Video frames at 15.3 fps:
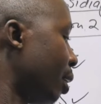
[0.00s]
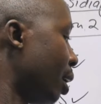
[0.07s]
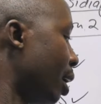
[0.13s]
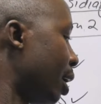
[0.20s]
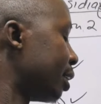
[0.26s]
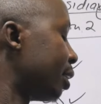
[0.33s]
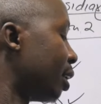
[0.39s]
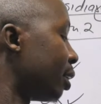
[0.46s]

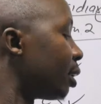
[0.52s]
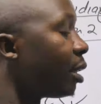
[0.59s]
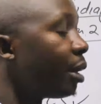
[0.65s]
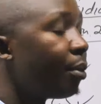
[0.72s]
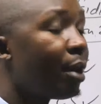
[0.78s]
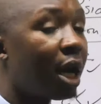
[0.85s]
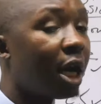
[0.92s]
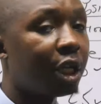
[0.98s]
as at the
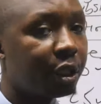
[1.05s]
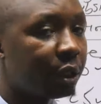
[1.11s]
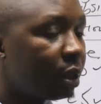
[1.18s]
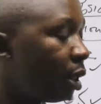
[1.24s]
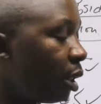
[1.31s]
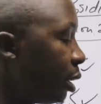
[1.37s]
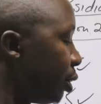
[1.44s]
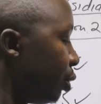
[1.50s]
balance sheet
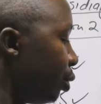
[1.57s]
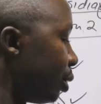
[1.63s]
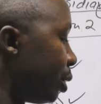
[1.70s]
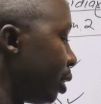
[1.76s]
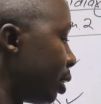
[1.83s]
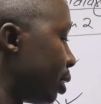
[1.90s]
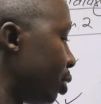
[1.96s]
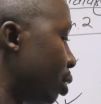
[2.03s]
date
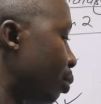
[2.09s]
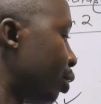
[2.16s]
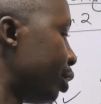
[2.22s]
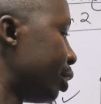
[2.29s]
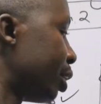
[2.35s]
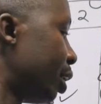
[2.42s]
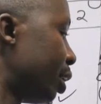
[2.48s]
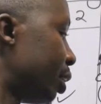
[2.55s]
using
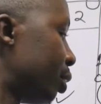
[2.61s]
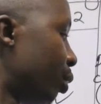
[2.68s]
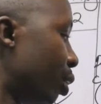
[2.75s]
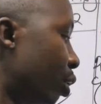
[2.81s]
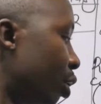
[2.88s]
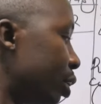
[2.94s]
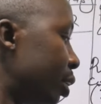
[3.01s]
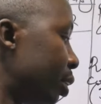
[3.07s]
0.8. We
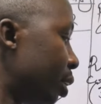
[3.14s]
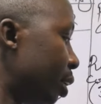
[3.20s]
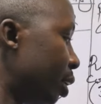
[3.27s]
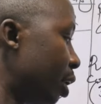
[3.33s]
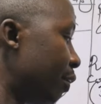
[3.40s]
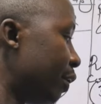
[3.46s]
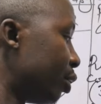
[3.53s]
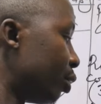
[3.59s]
got
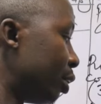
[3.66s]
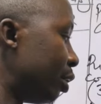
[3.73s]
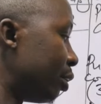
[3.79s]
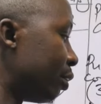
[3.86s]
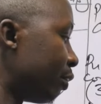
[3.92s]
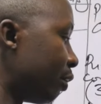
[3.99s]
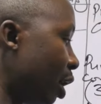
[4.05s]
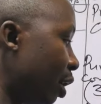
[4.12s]

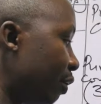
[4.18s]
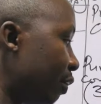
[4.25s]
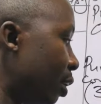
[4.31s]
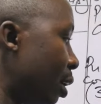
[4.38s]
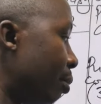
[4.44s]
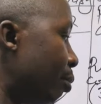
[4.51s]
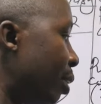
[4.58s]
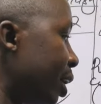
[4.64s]
1125.
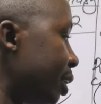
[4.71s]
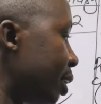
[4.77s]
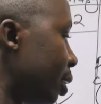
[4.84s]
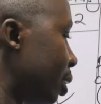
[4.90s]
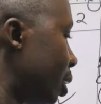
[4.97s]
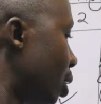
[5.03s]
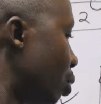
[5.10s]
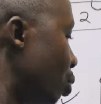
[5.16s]
But
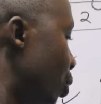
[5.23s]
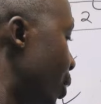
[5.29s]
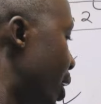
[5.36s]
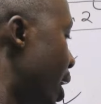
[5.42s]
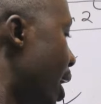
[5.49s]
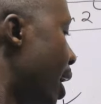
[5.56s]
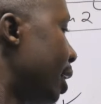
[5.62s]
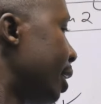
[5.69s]
the goodwill
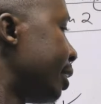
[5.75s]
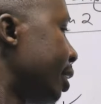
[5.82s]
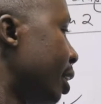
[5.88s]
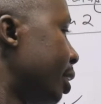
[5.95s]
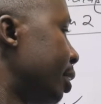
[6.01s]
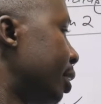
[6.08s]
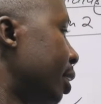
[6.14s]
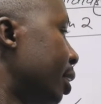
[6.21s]
as
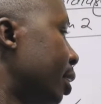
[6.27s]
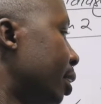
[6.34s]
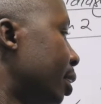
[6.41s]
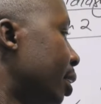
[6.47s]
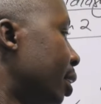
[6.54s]
at the